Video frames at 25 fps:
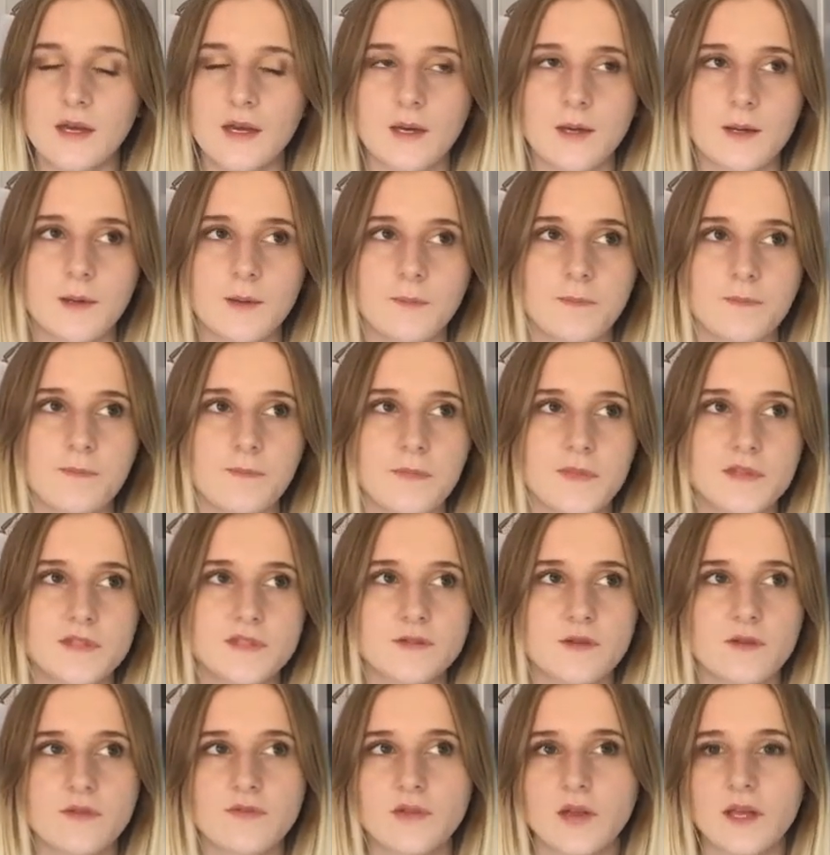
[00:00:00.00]
um, and
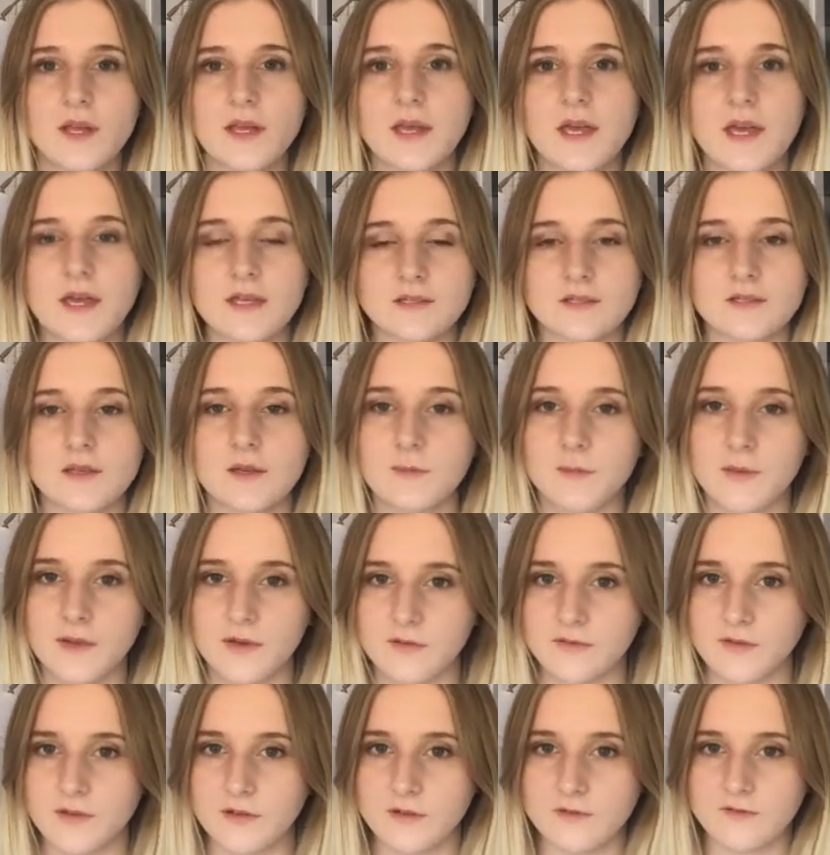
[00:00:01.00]
so I feel like it has a bit
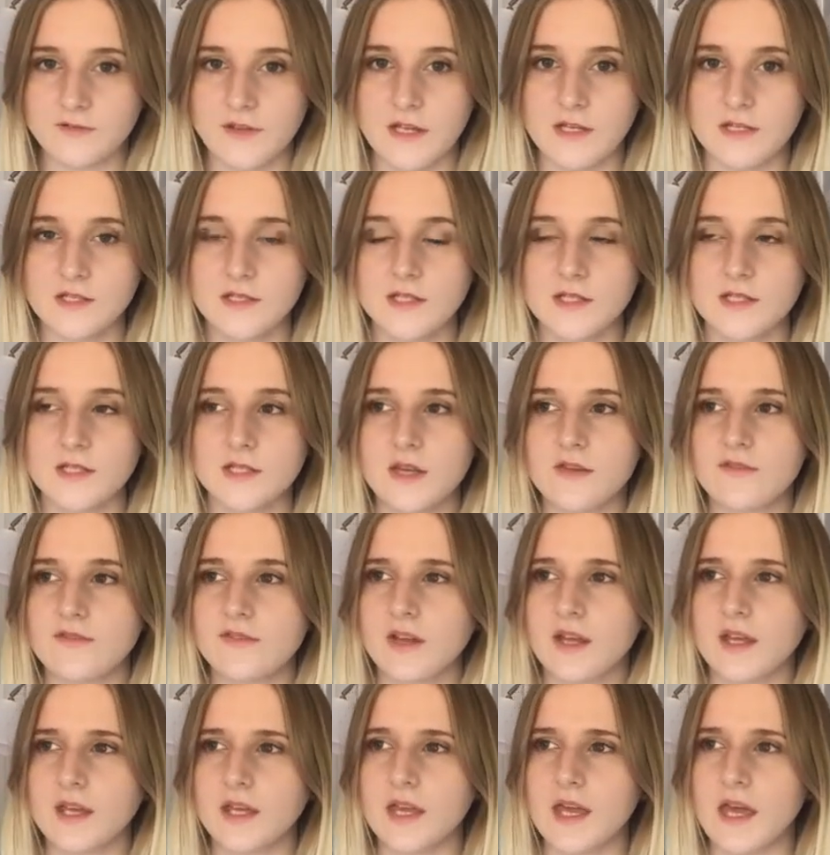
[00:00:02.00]
of an advantage. I
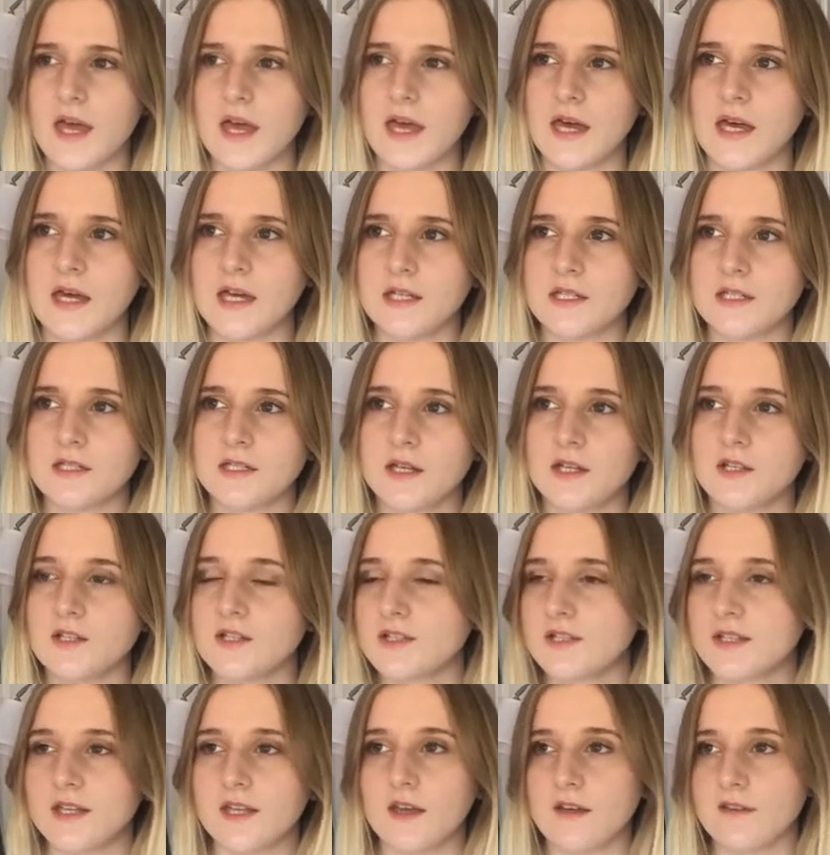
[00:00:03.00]
feel like it had, I
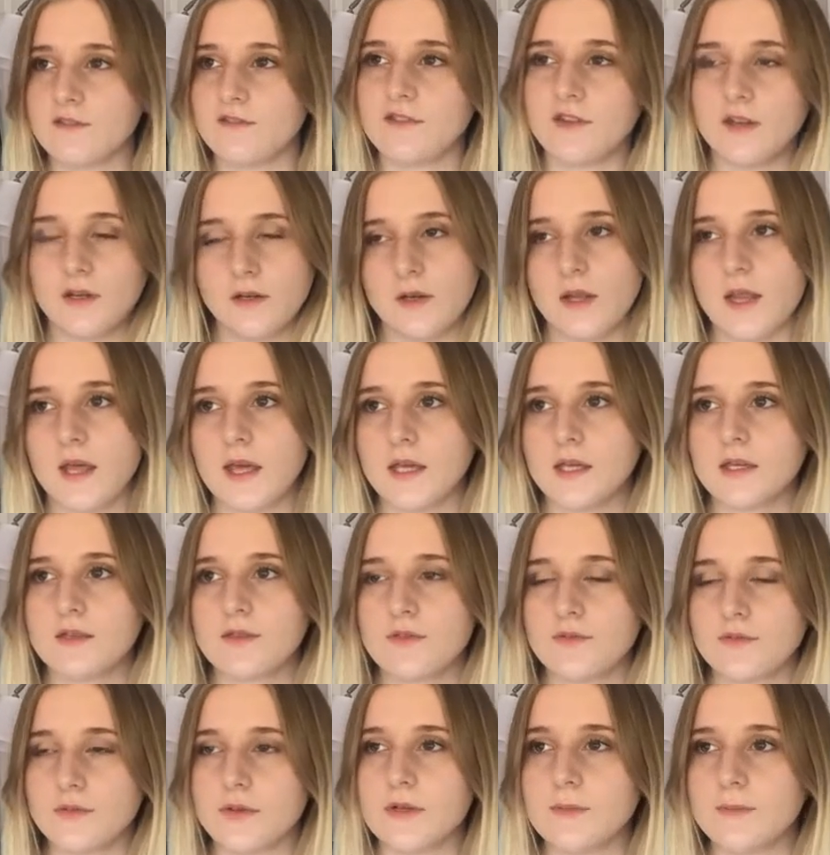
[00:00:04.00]
just said I feel like
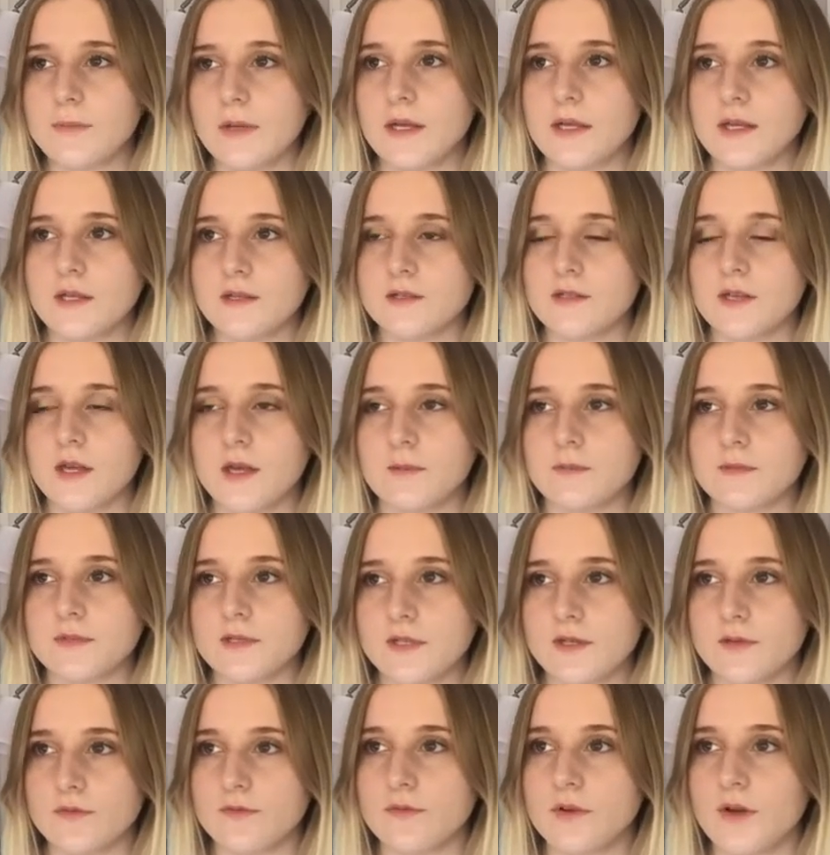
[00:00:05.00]
3 million times
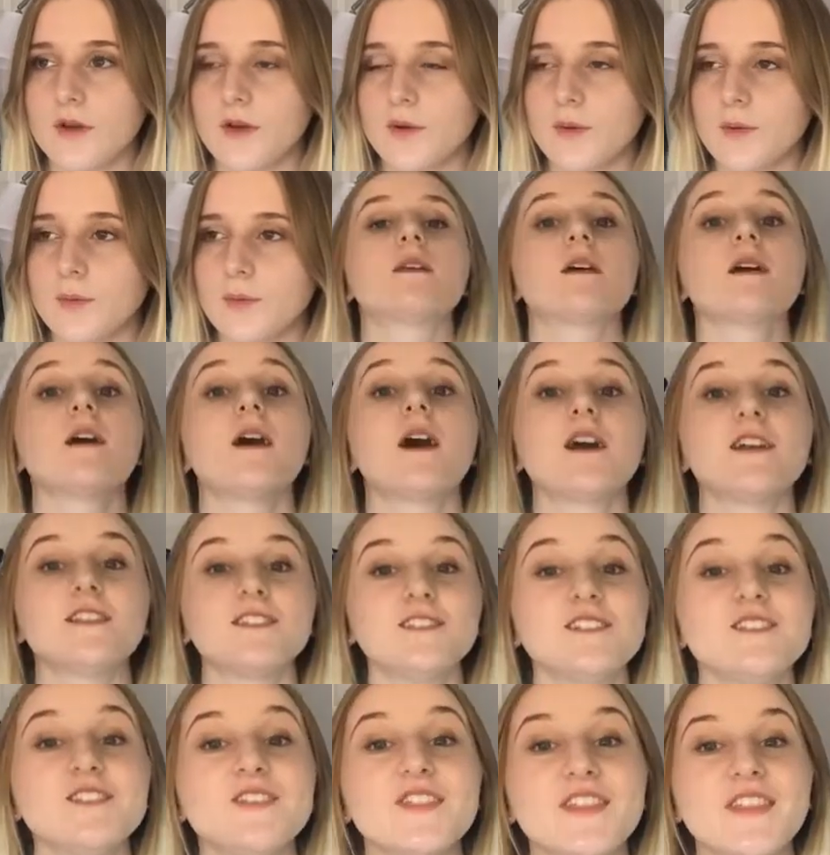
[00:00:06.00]
in a row. I
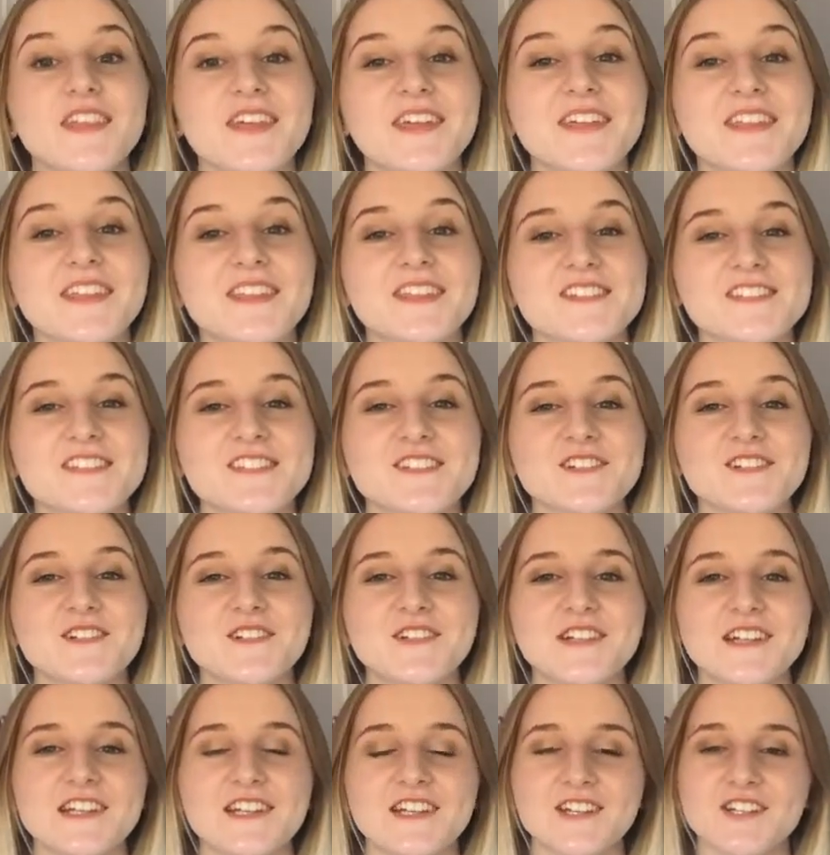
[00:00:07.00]
do think the
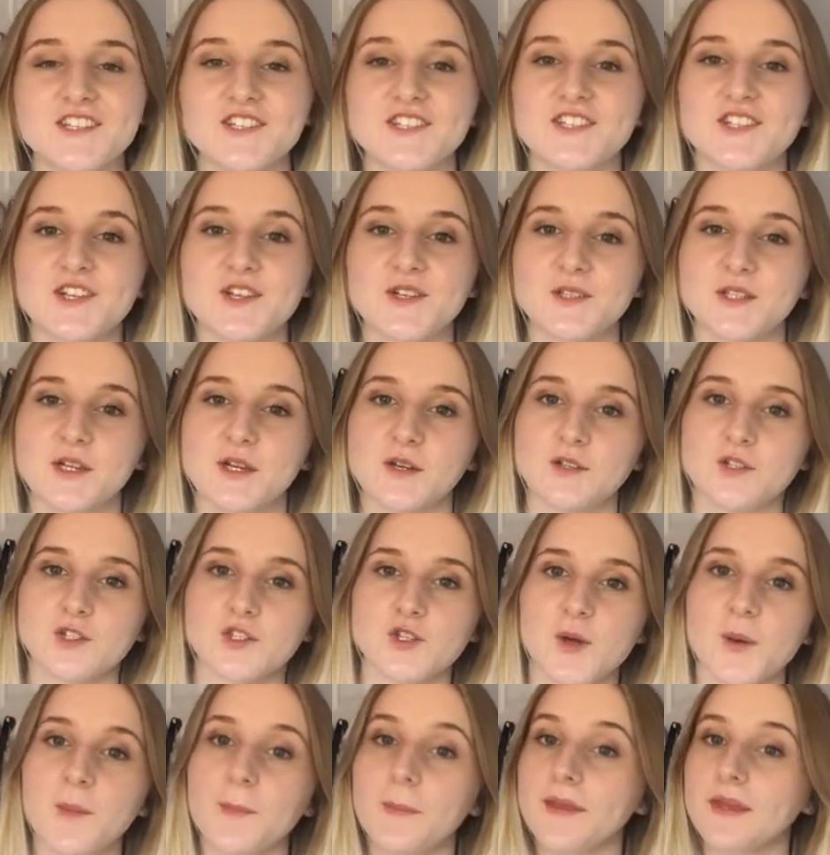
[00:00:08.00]
Sequoia Lodge hotel
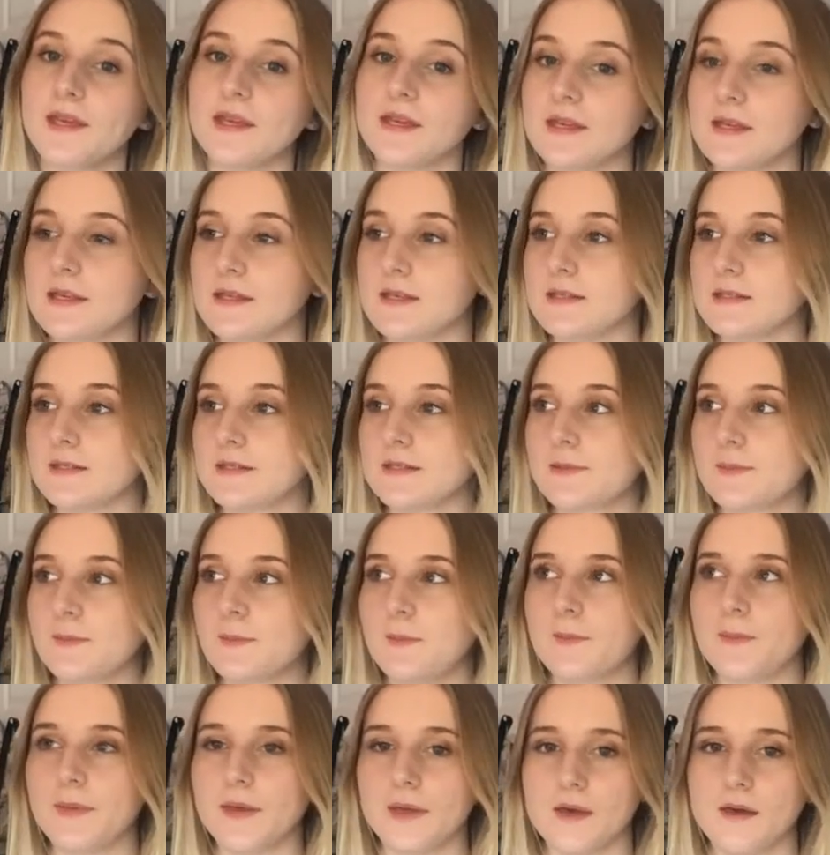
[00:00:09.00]
shop is
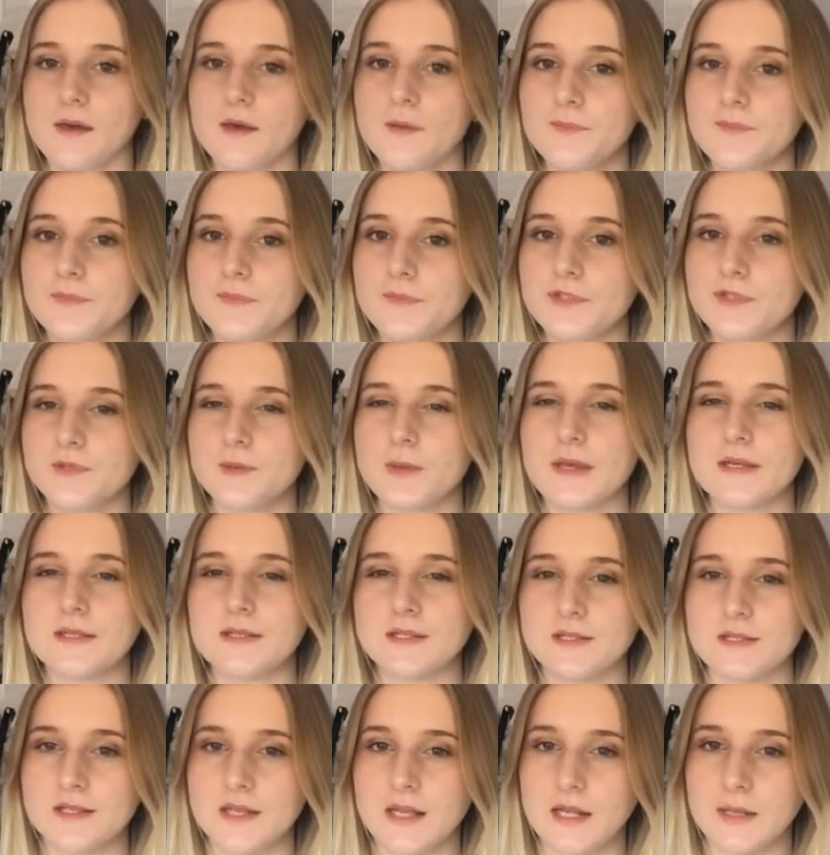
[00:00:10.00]
bigger so it has
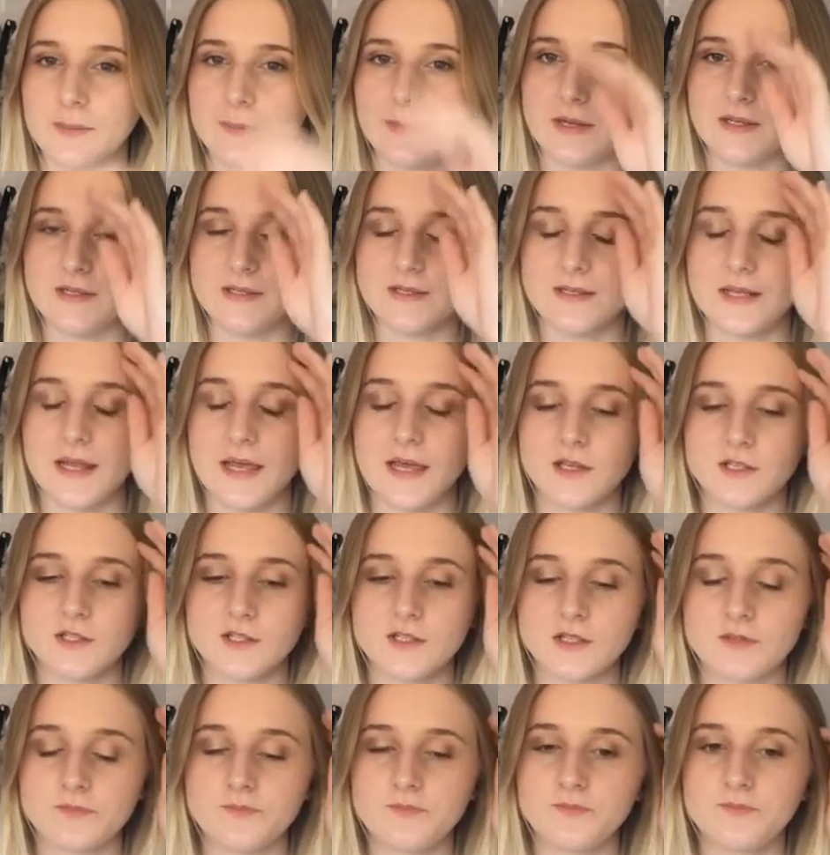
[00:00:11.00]
a slightly better
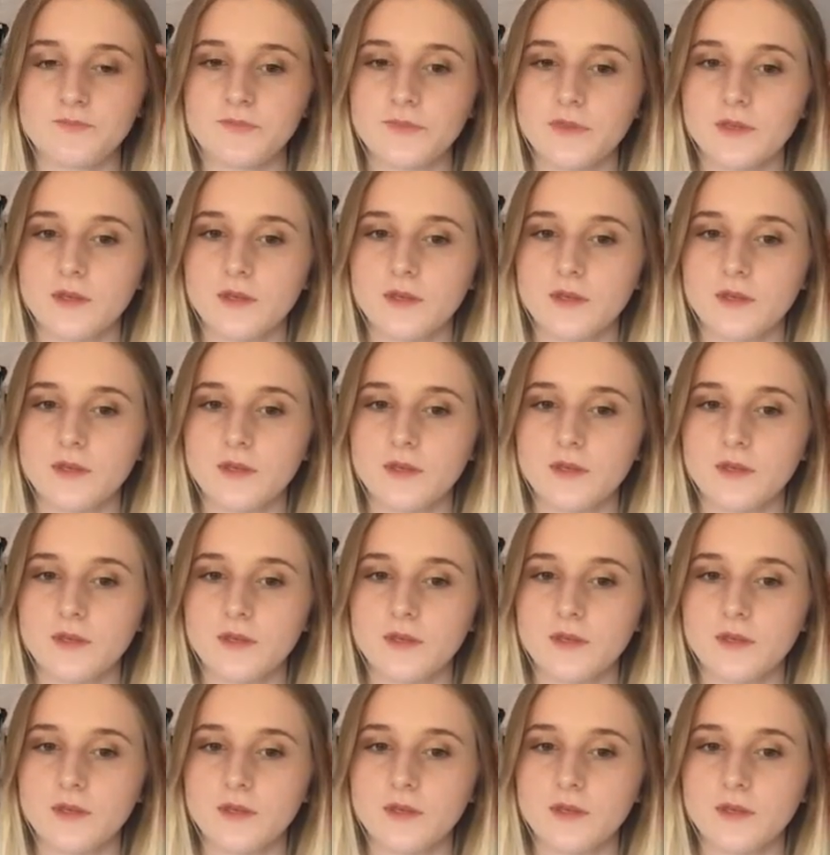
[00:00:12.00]
selection.